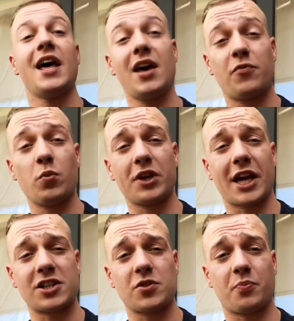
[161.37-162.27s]
if you would
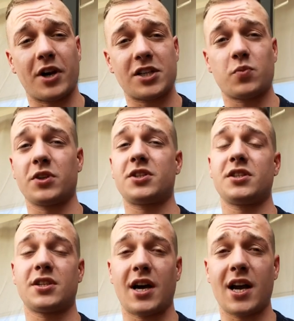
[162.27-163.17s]
get suppressed, which
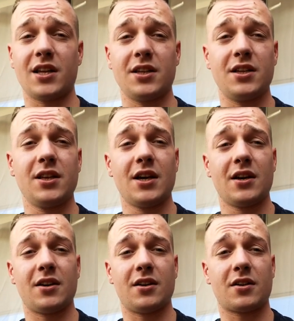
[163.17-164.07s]
is highly
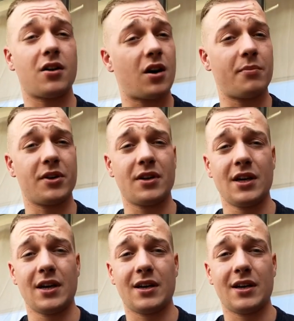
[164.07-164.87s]
common,